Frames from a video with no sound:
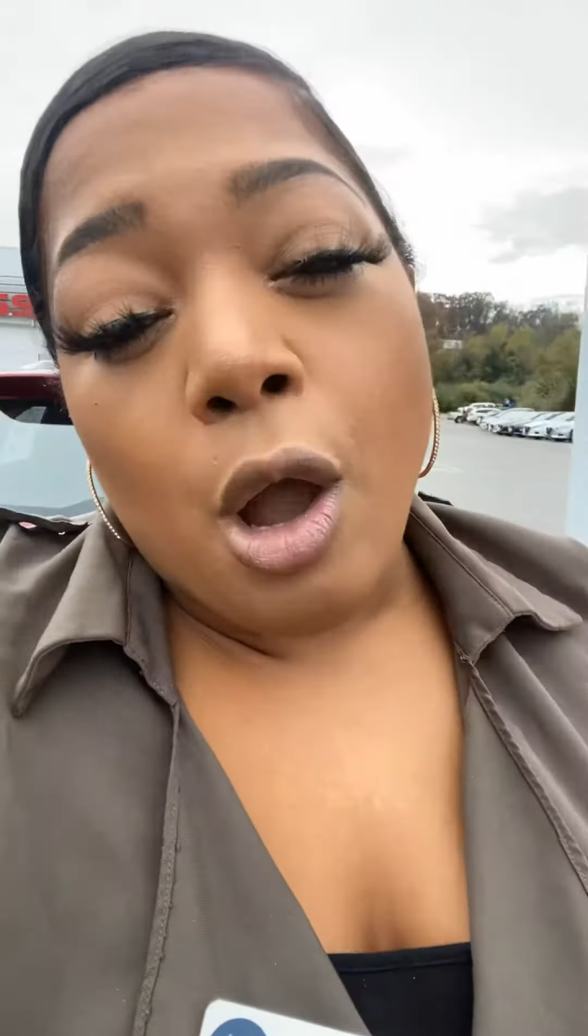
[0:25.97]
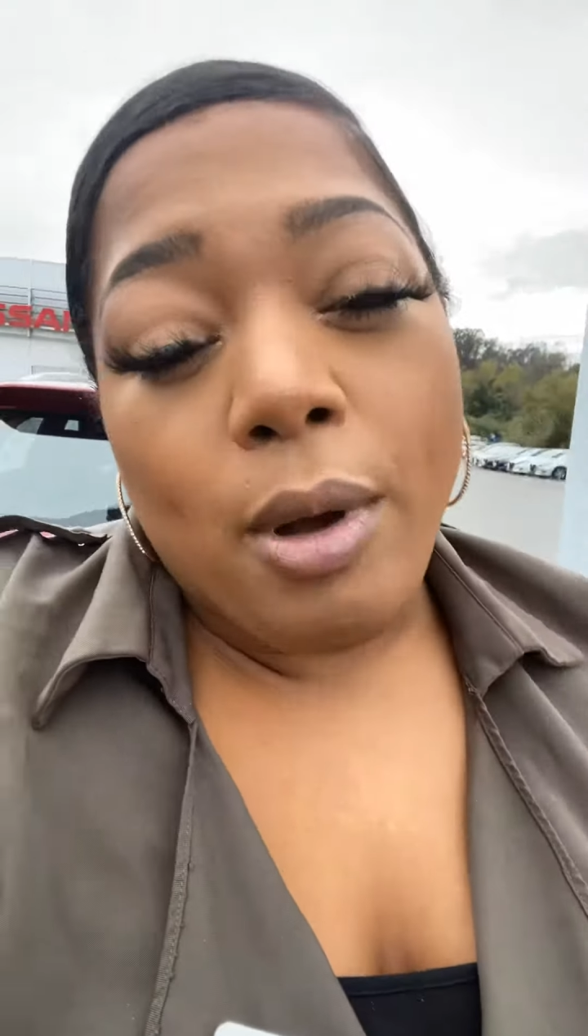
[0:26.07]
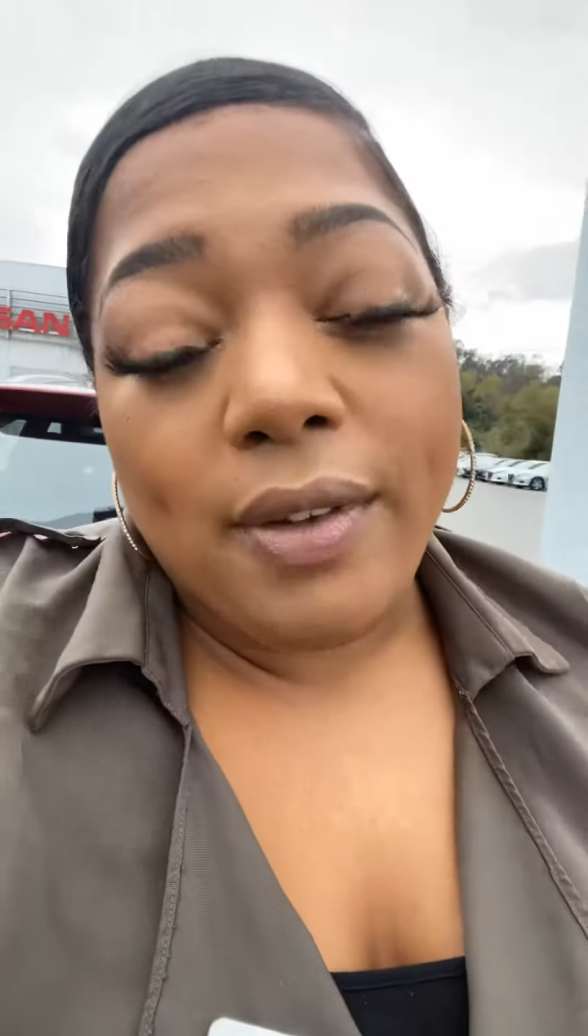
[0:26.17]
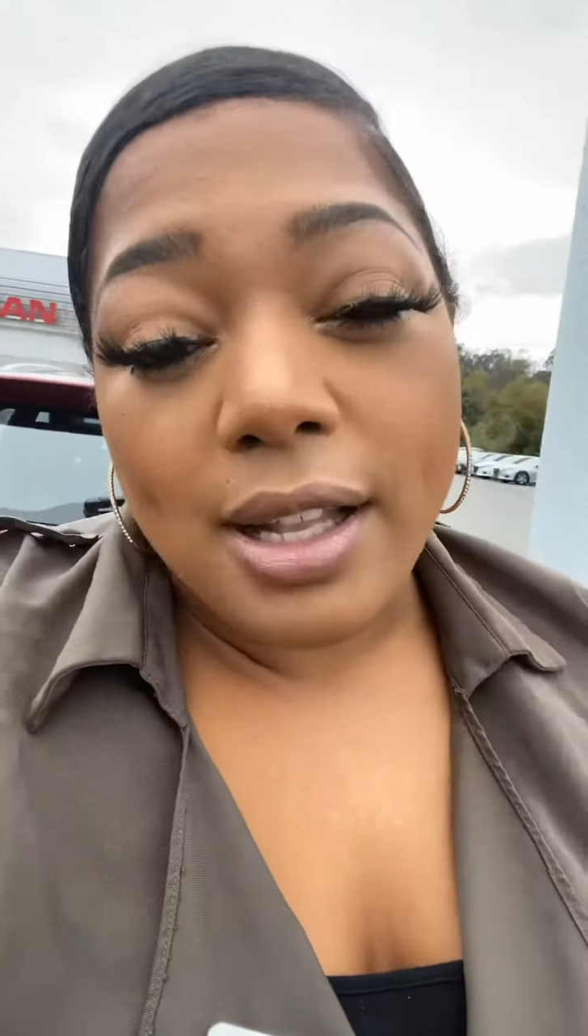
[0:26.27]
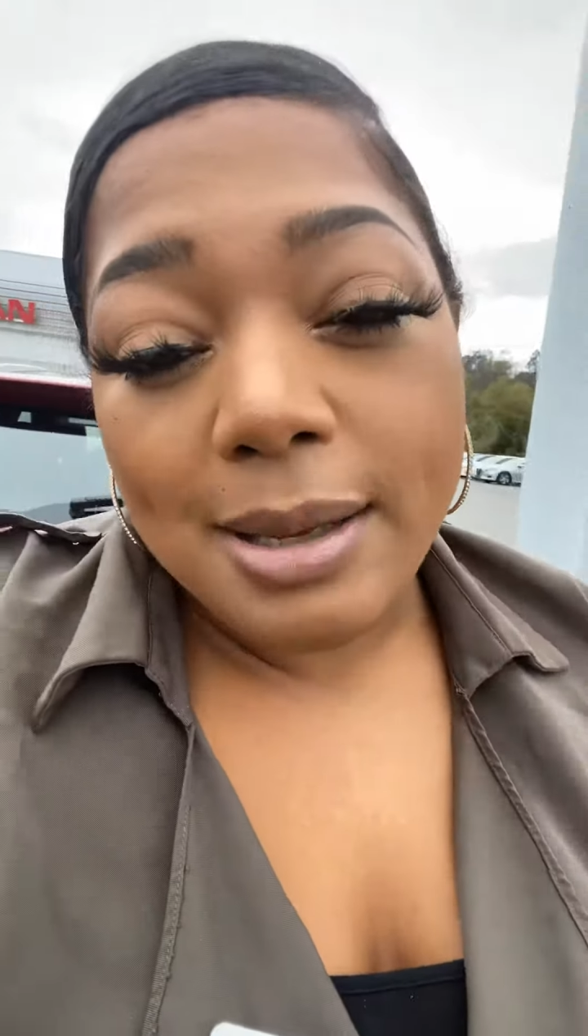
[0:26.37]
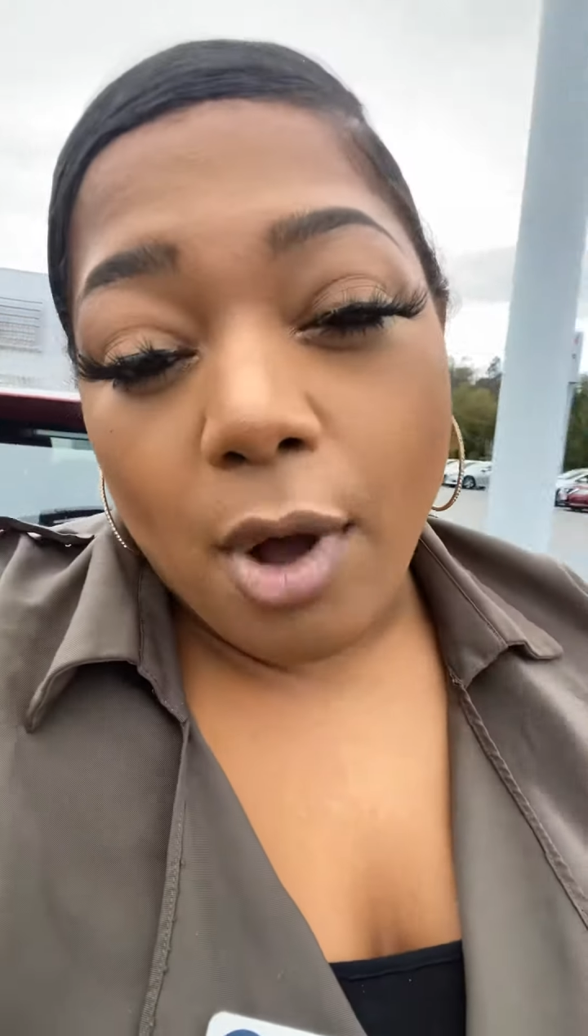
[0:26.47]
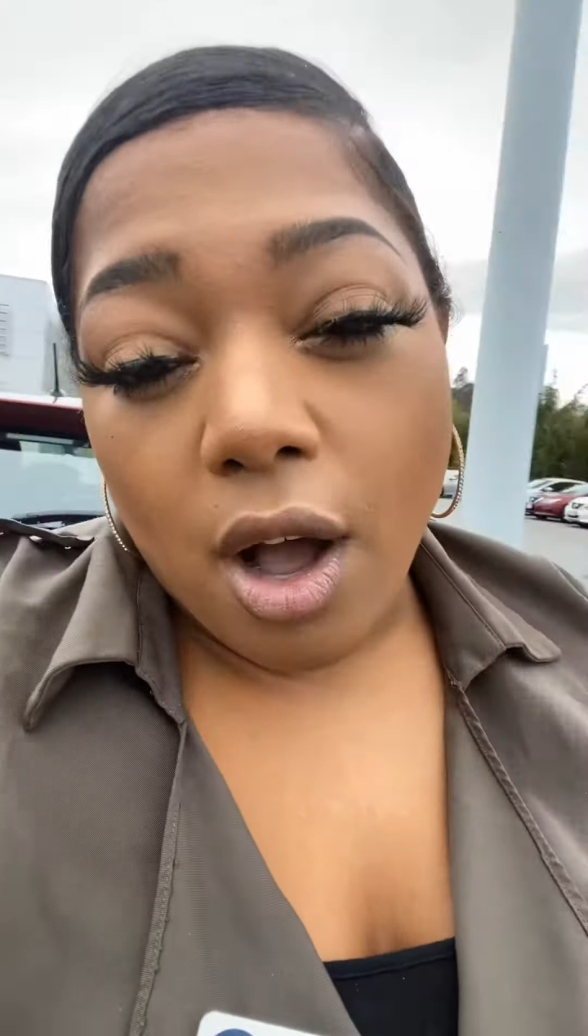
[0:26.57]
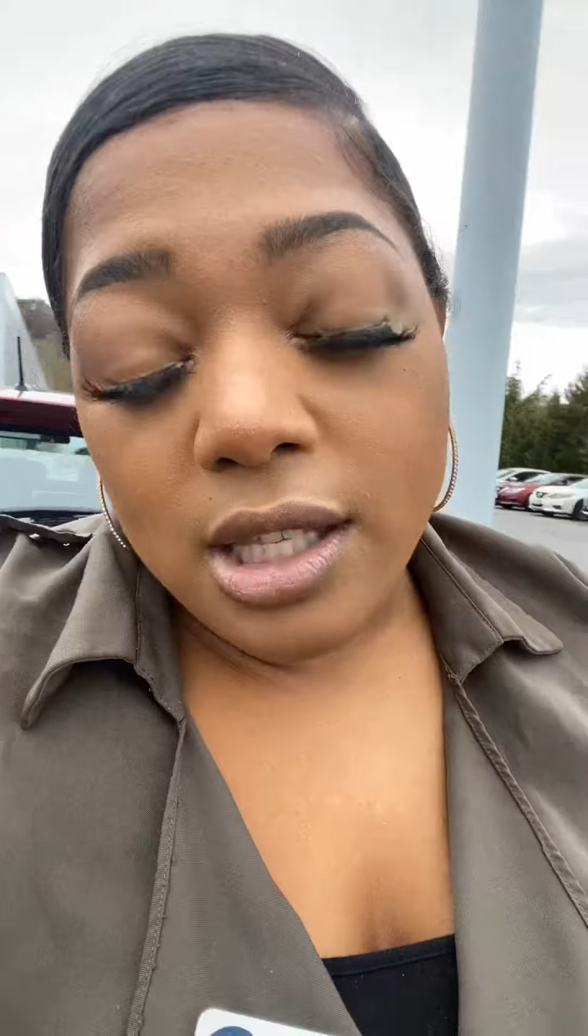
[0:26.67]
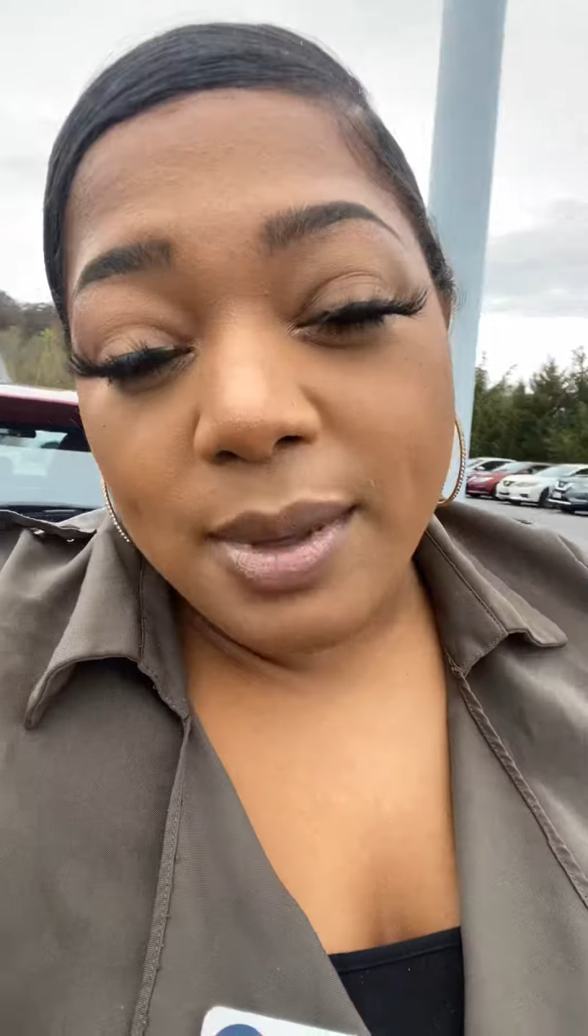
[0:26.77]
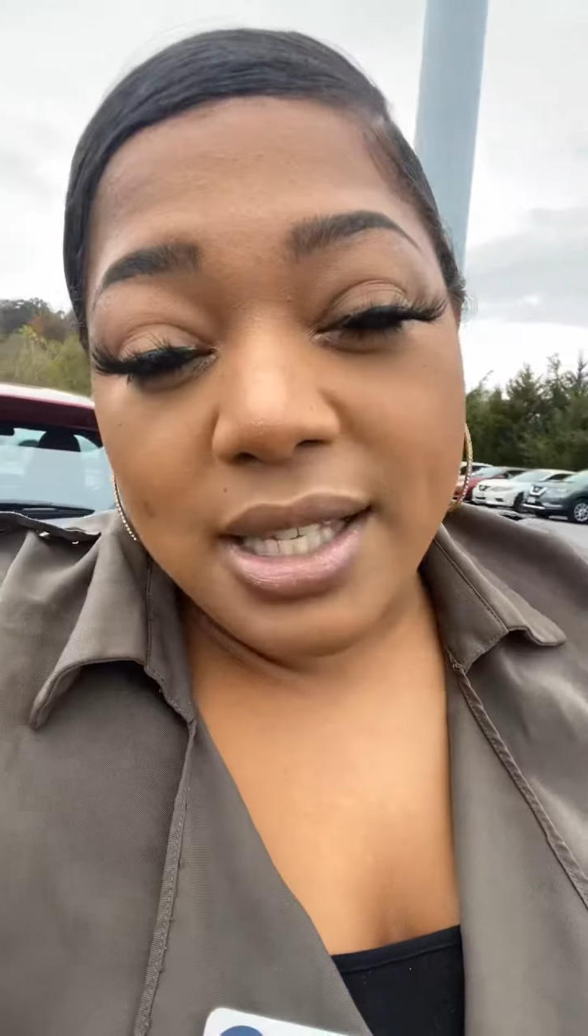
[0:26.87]
We've got some
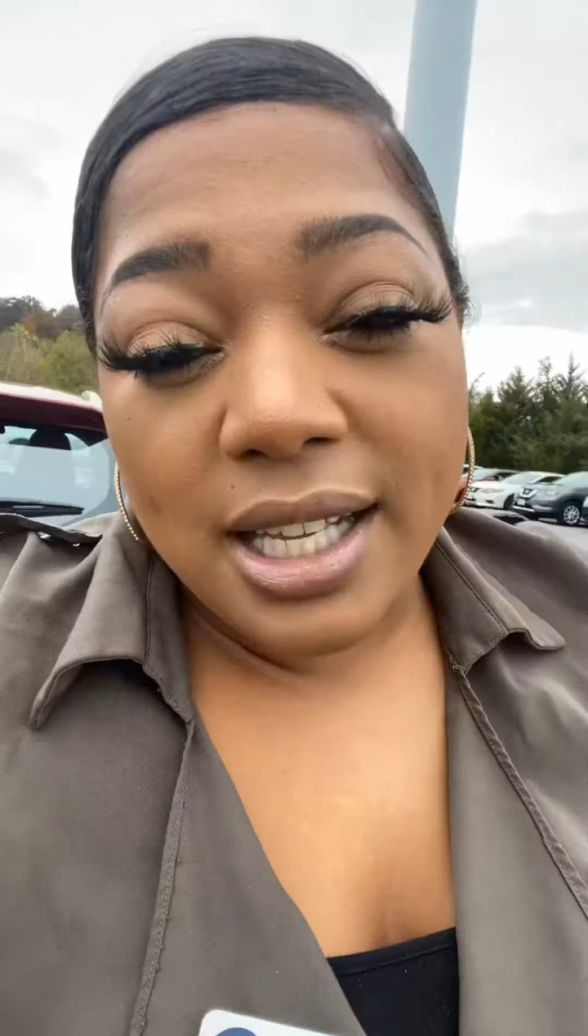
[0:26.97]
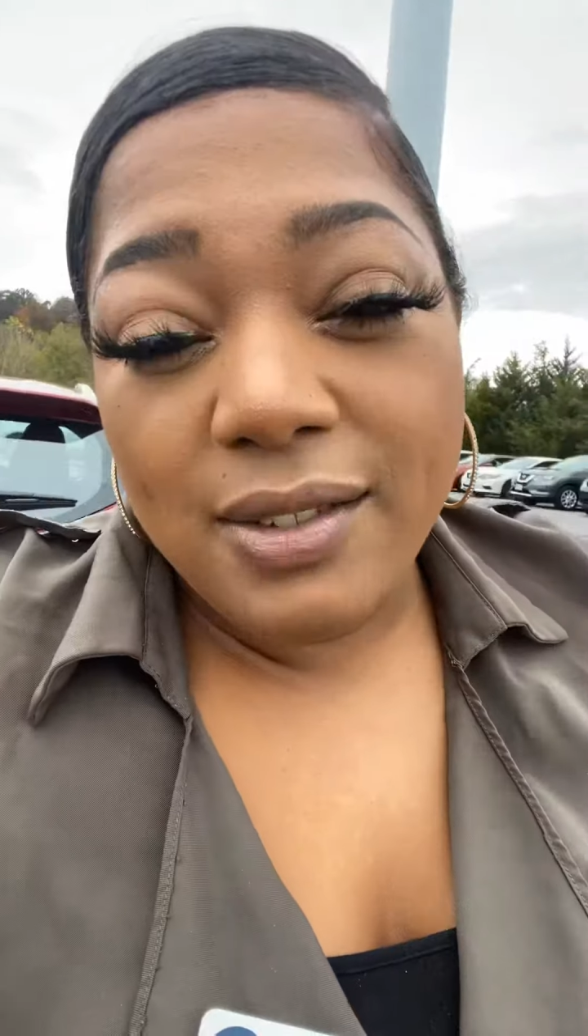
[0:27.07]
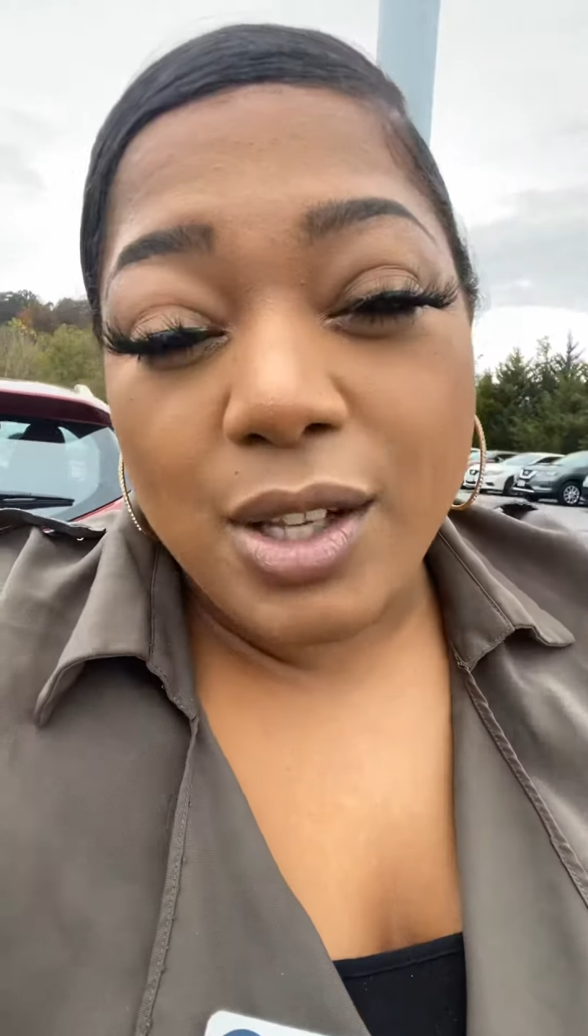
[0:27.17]
awesome incentives